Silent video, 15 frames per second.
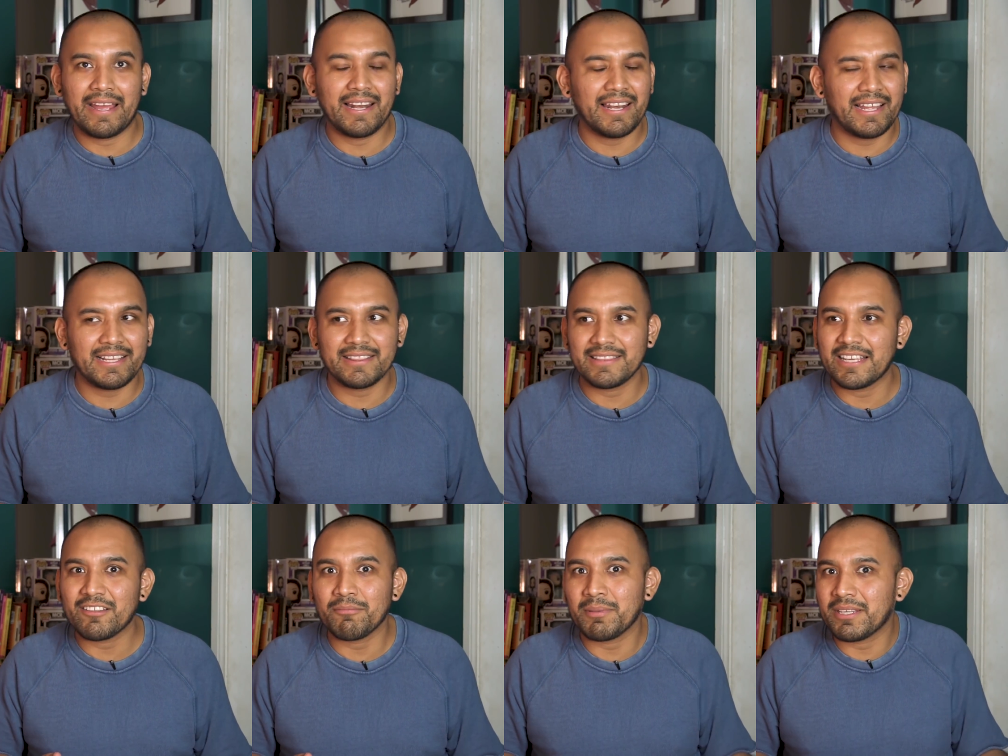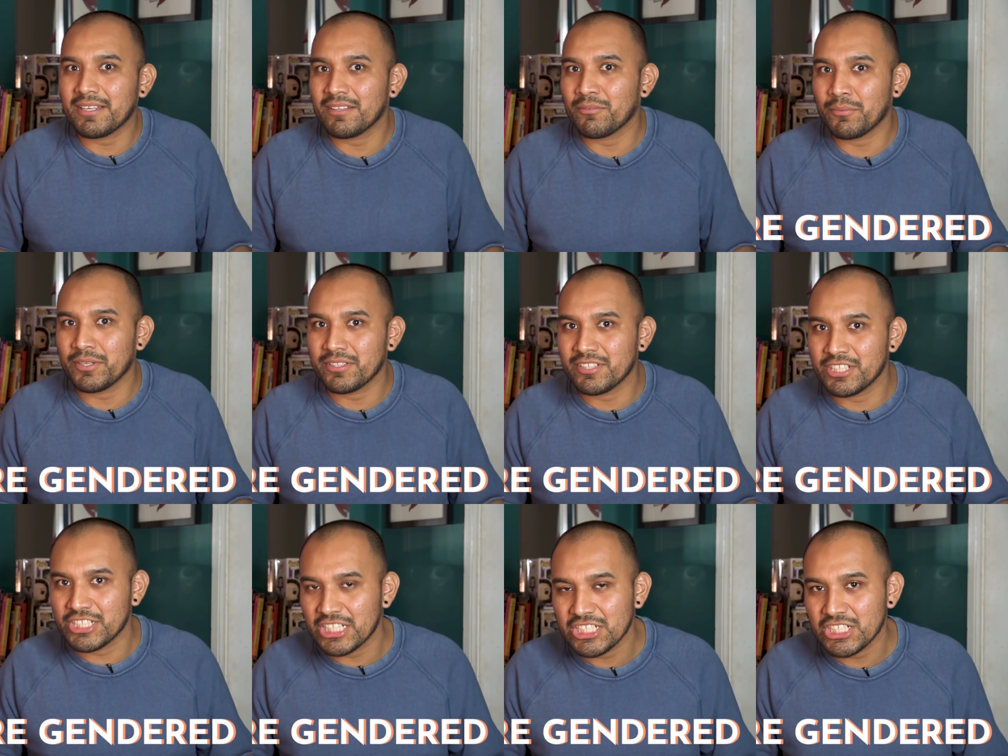And, like, that's because words are
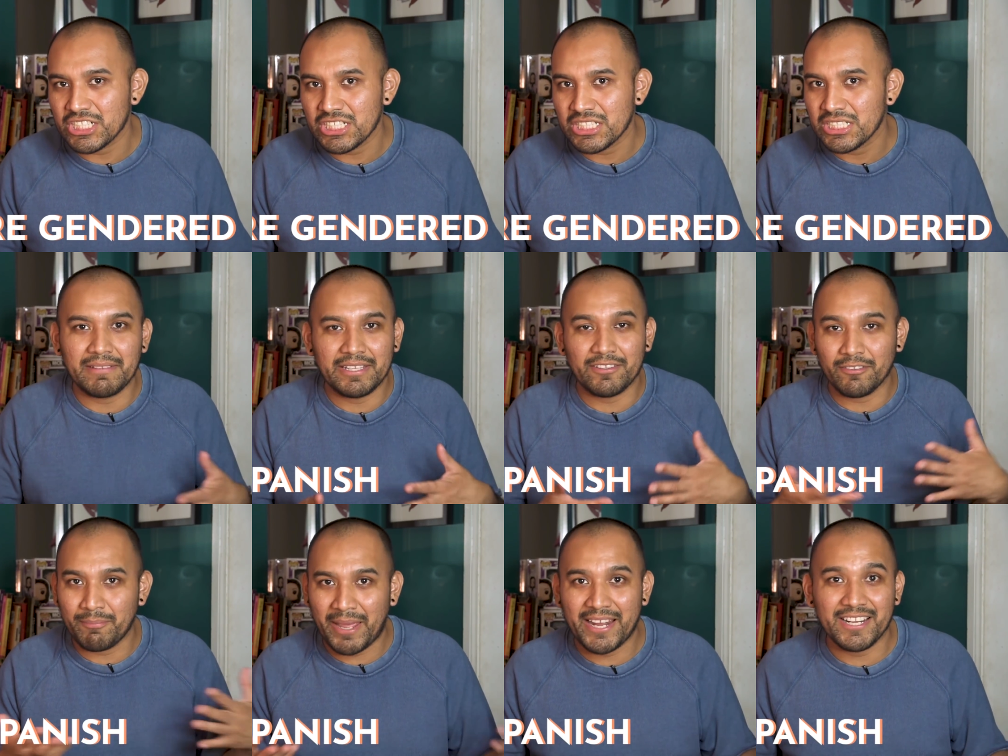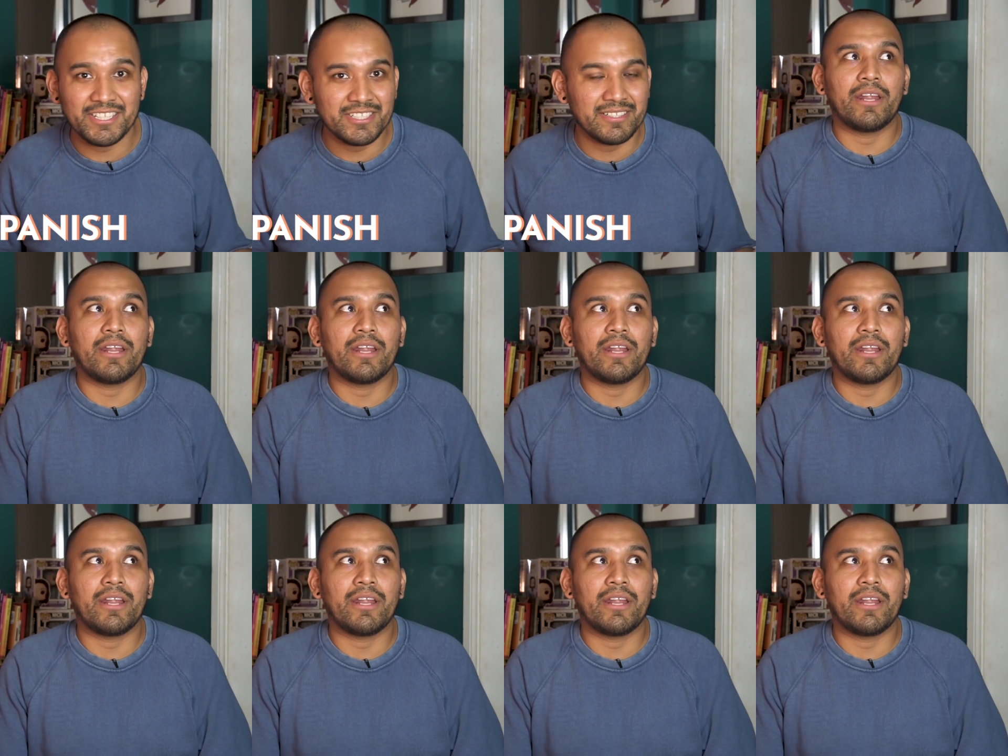gendered in Spanish.